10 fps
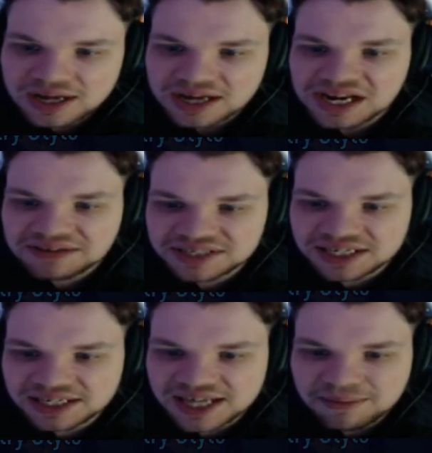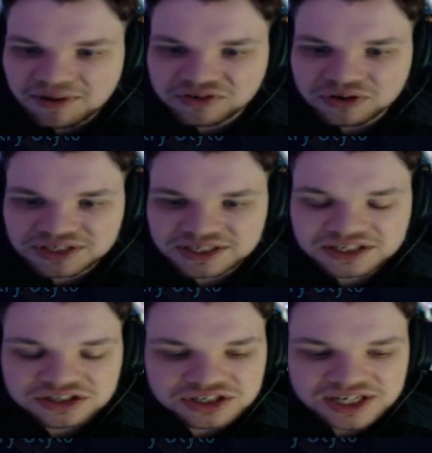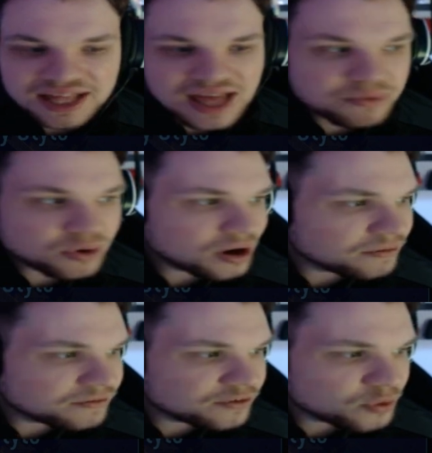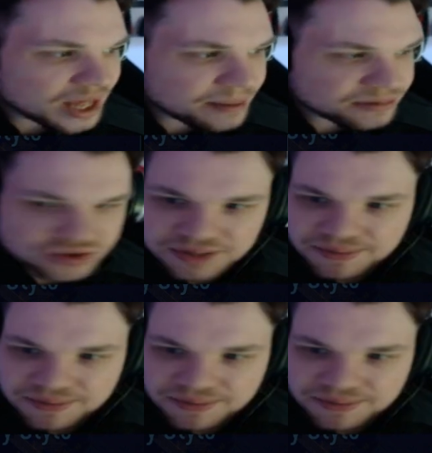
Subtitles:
Left CDM, of course, this is just to get everyone on full chemistry.